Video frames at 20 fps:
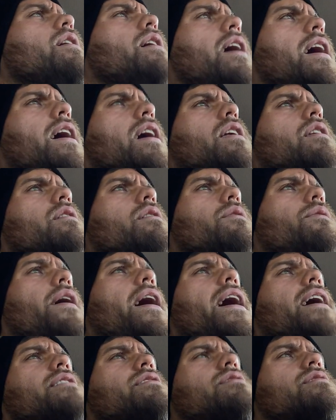And
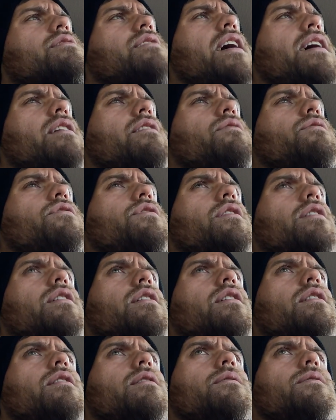that's kind of
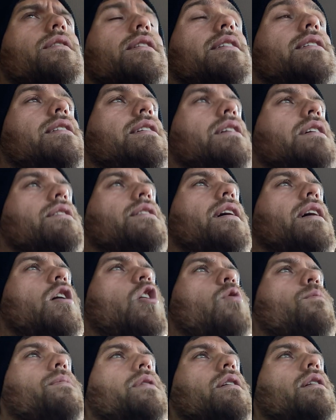the key that
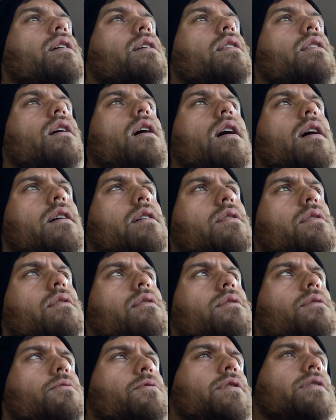helped me unlock
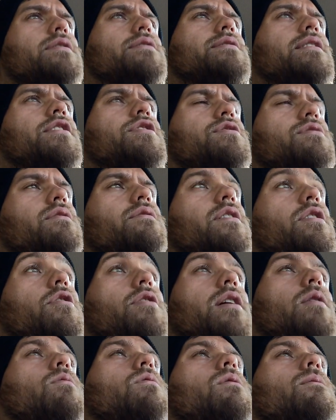the realization of
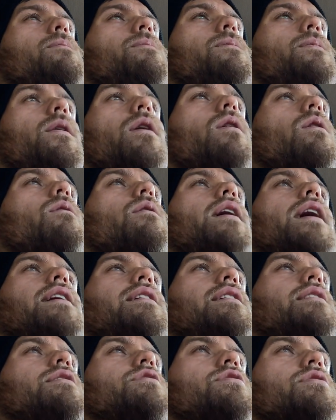okay, well, no, I
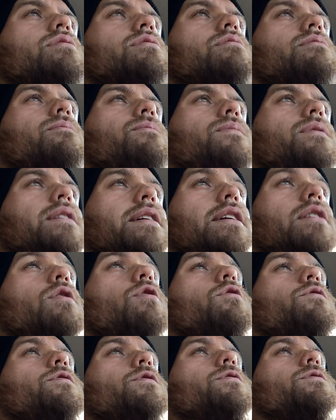need to just eat
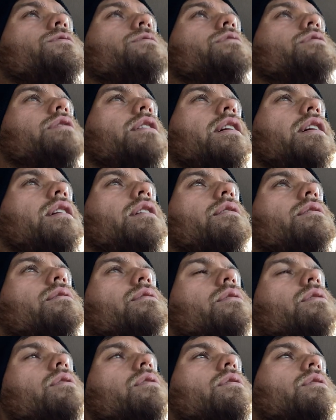whole foods and,